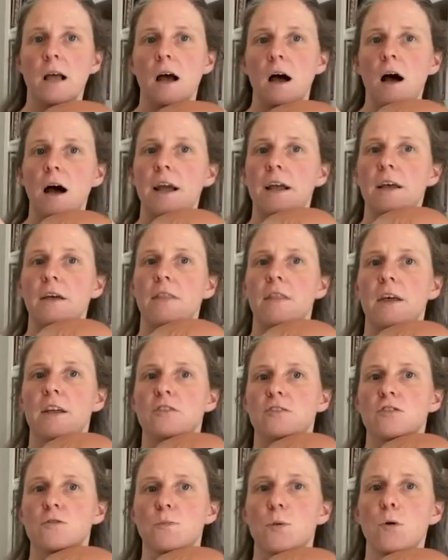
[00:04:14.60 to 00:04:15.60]
I can then
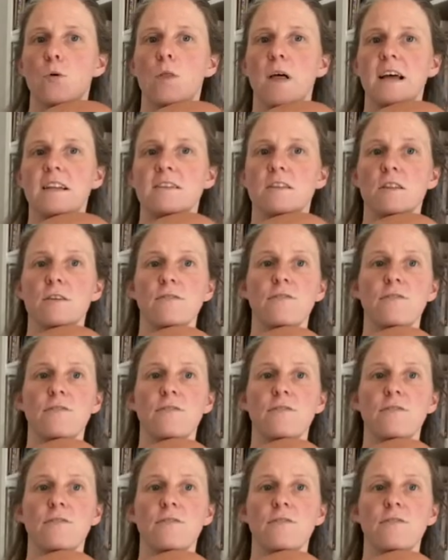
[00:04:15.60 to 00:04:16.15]
just pull that to the